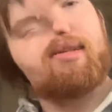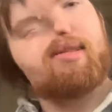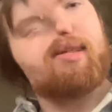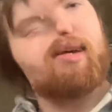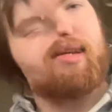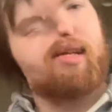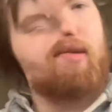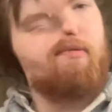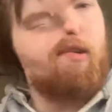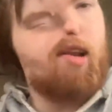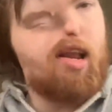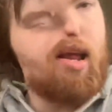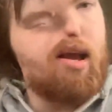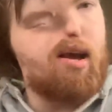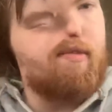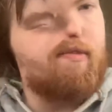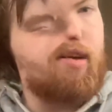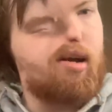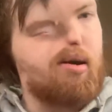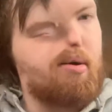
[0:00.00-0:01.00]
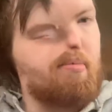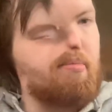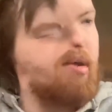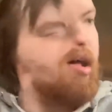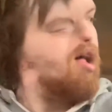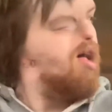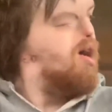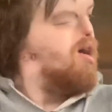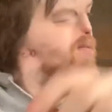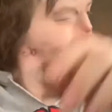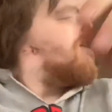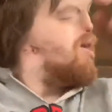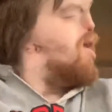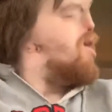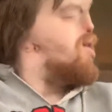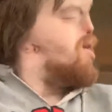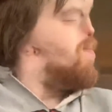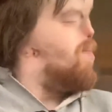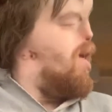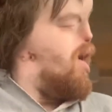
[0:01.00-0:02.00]
the DVD of him
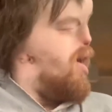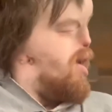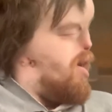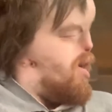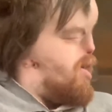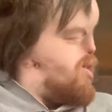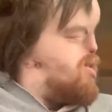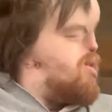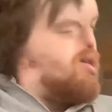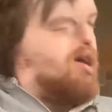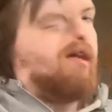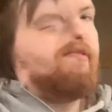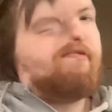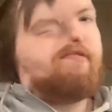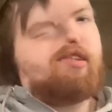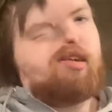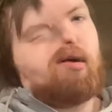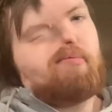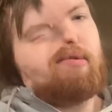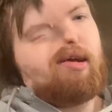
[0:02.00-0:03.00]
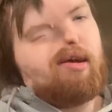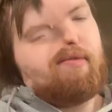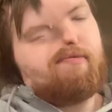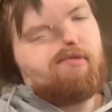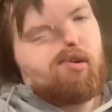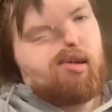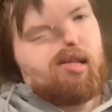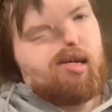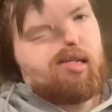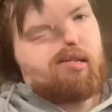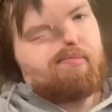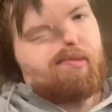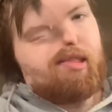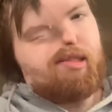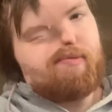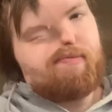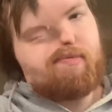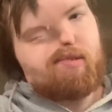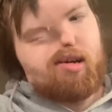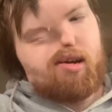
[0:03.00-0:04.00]
because I bought a Jeff dummy for this
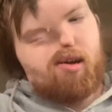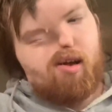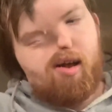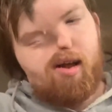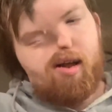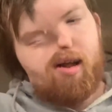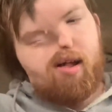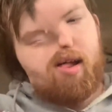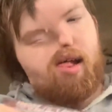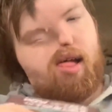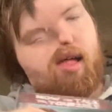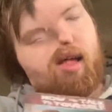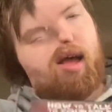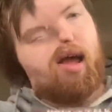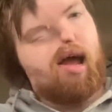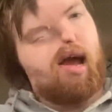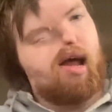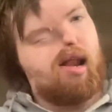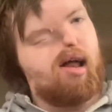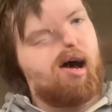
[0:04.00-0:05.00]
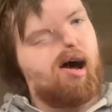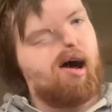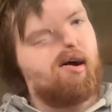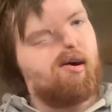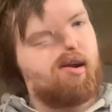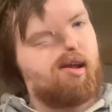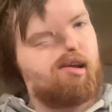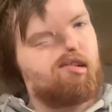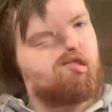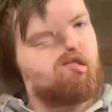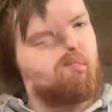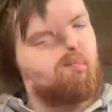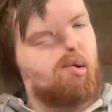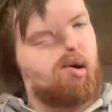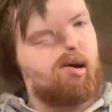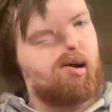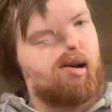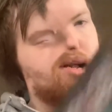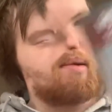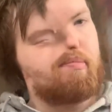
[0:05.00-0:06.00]
motherfucker, and I already
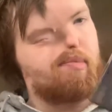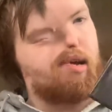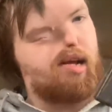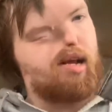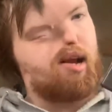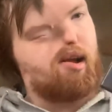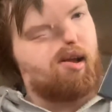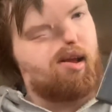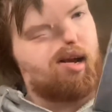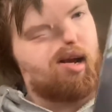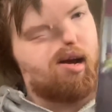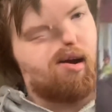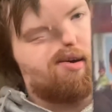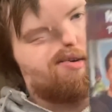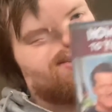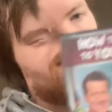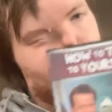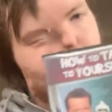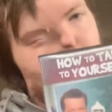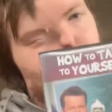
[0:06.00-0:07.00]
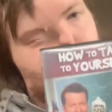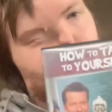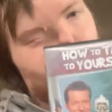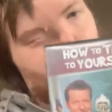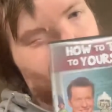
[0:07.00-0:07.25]
spoiled it, but here you know. We